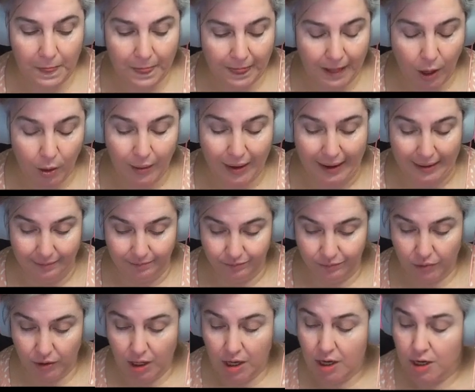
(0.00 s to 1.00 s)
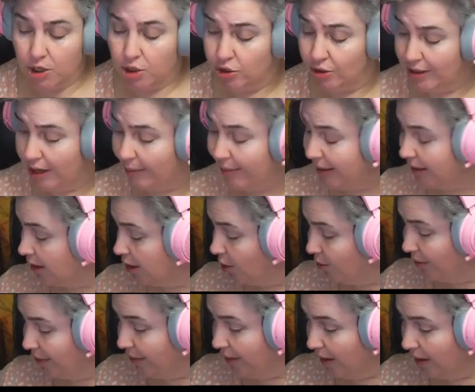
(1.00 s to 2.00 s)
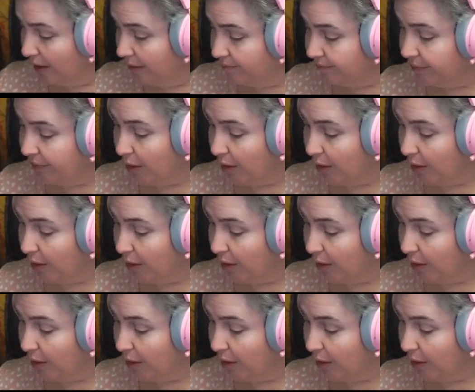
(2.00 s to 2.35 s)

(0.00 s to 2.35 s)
Okay, so now we need to go in there,